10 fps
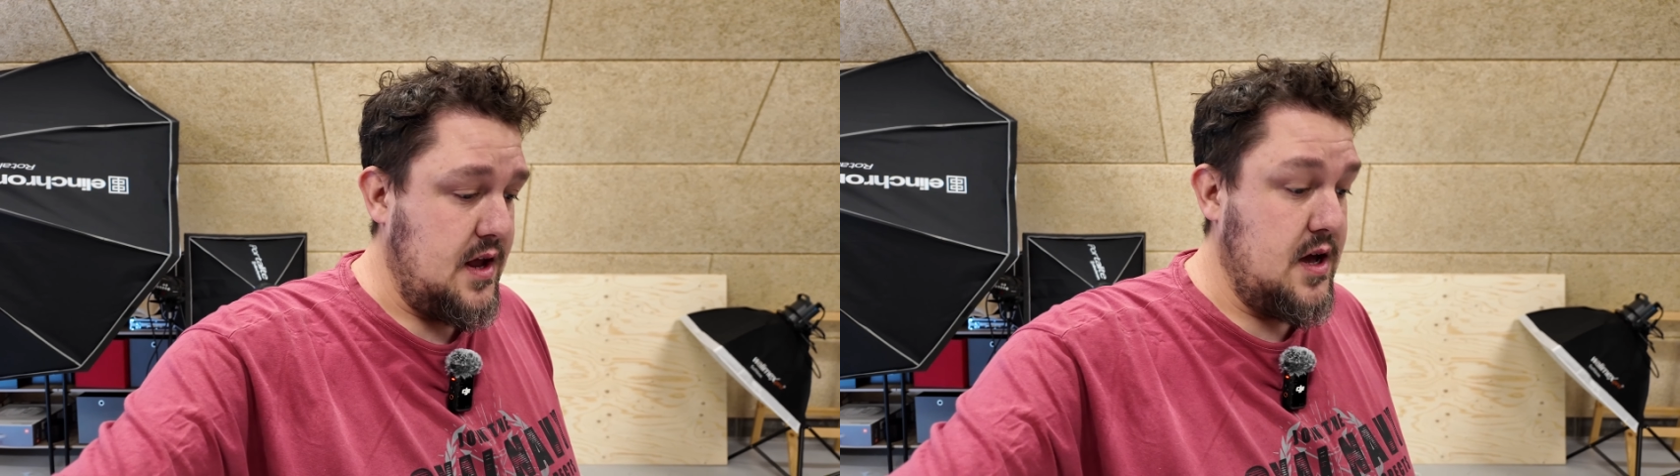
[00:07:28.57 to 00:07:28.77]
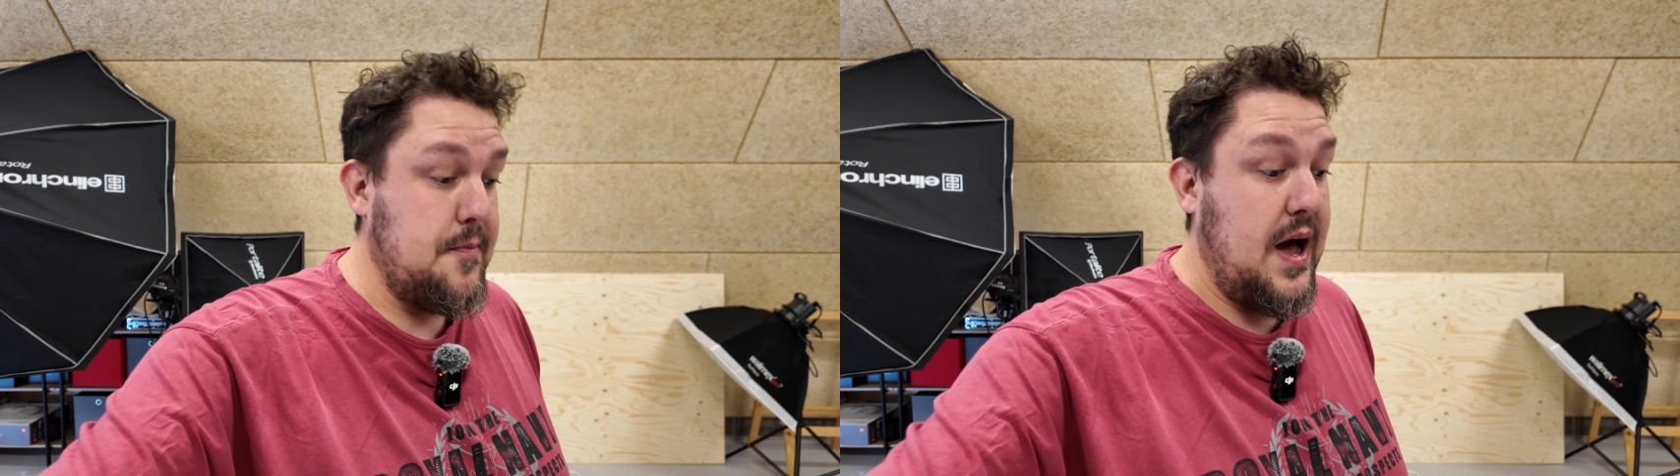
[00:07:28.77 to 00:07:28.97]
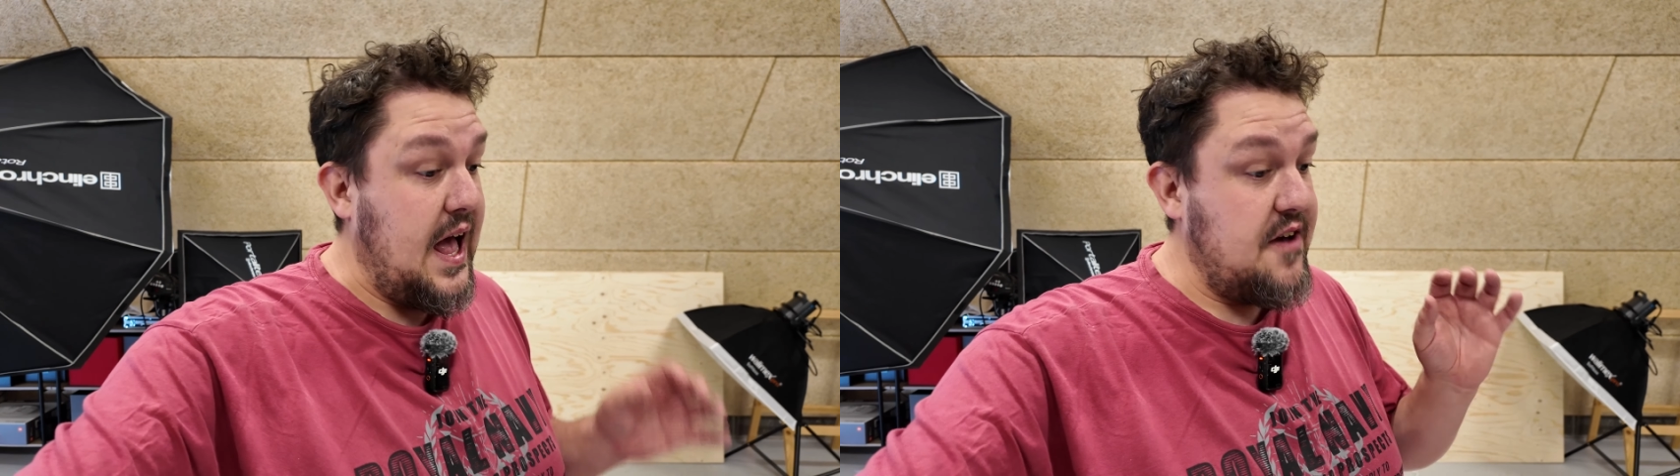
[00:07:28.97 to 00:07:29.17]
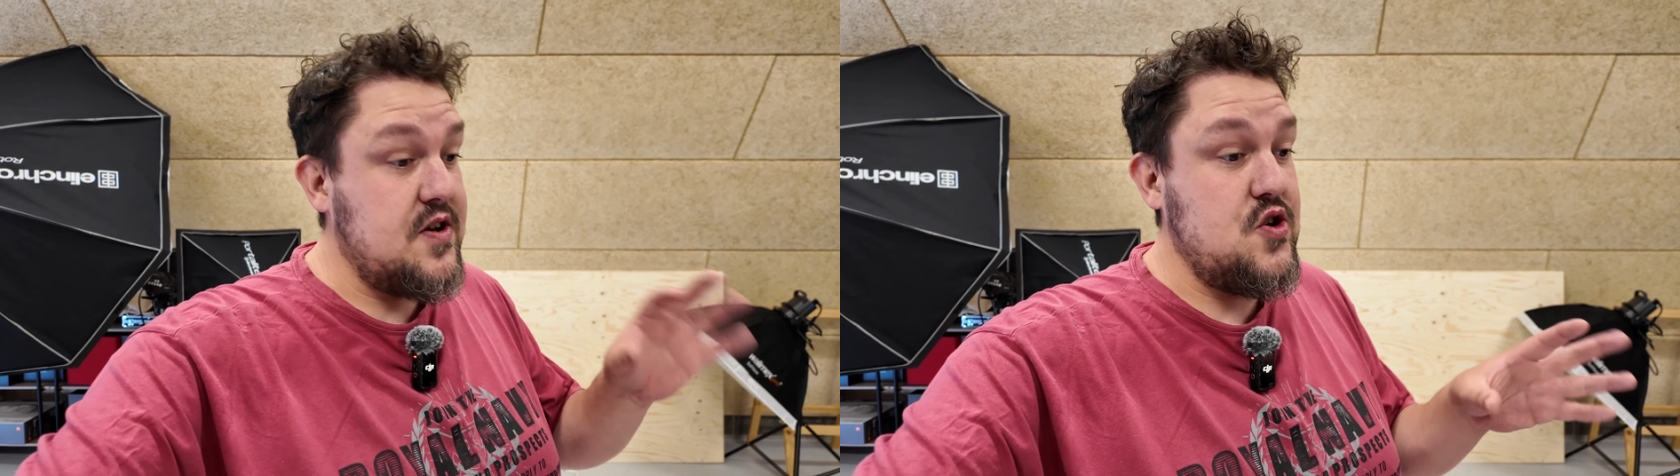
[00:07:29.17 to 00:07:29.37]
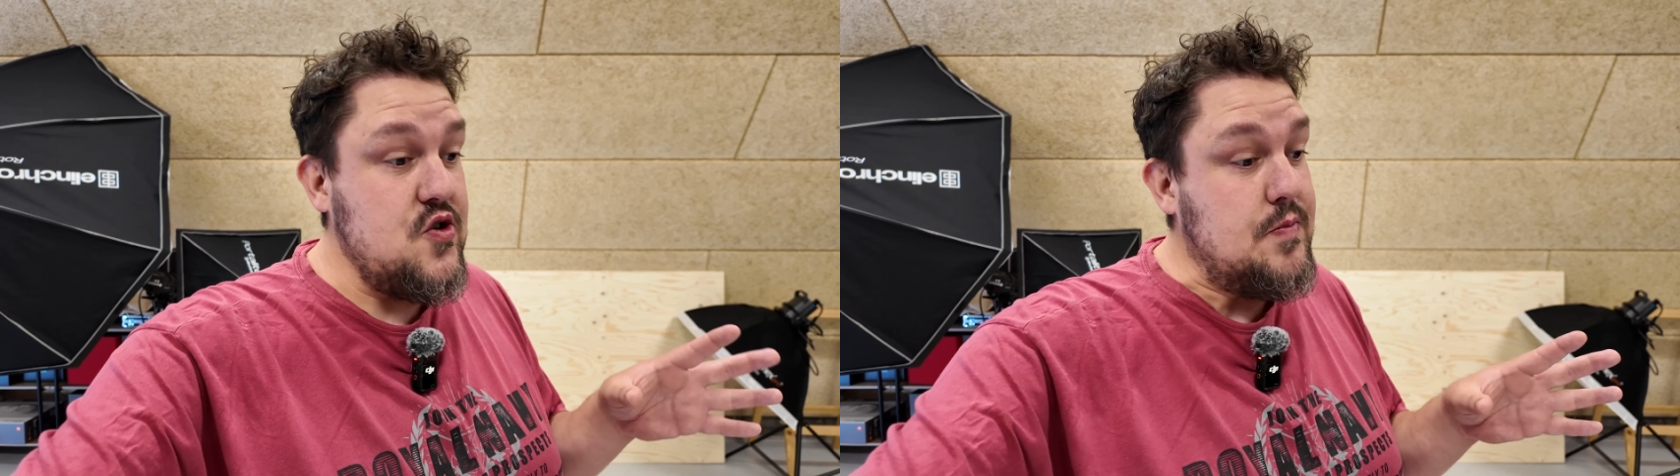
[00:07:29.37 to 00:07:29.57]
I have
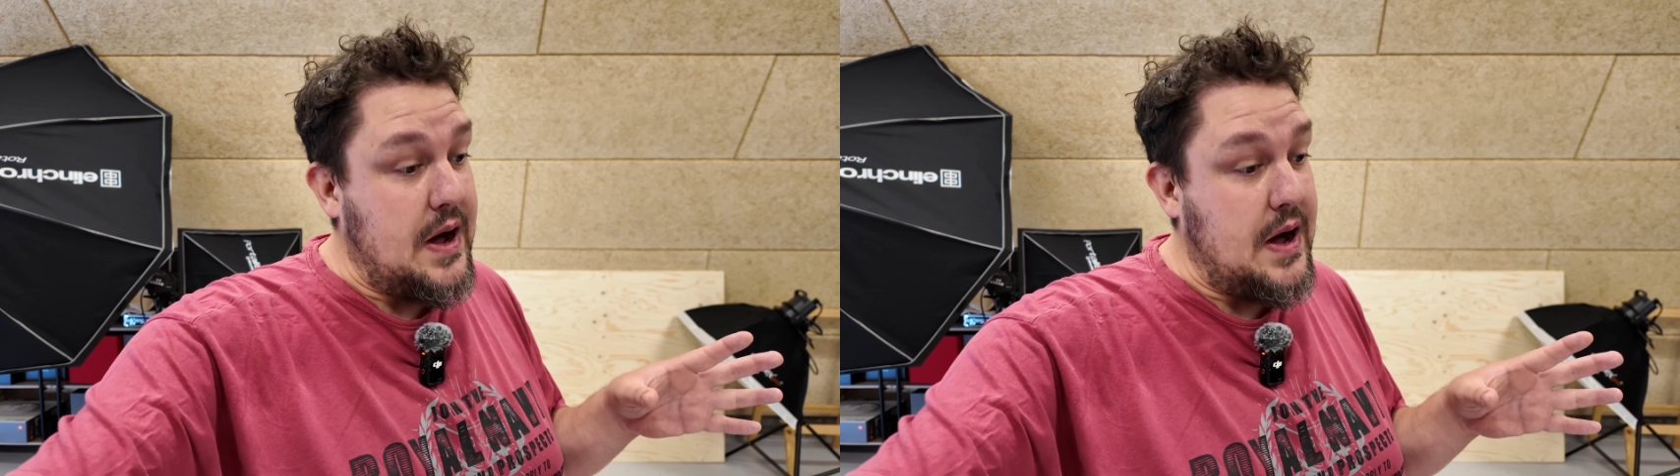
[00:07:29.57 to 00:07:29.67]
a new